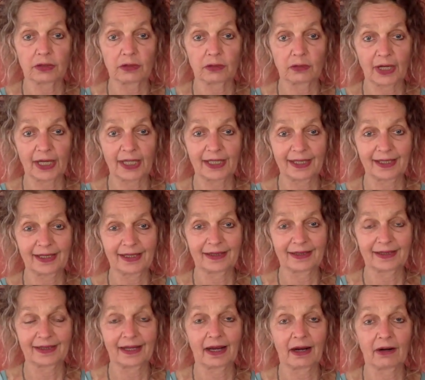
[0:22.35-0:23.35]
right here
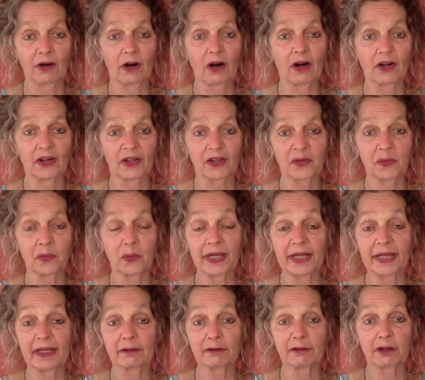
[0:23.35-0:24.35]
in our heart
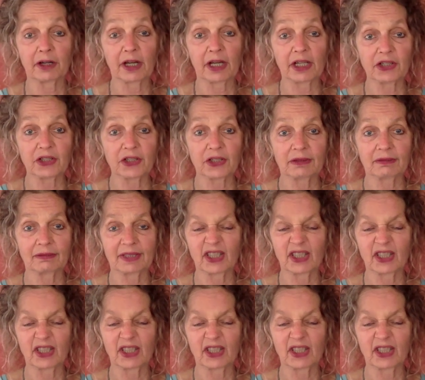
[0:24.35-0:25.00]
waiting for us.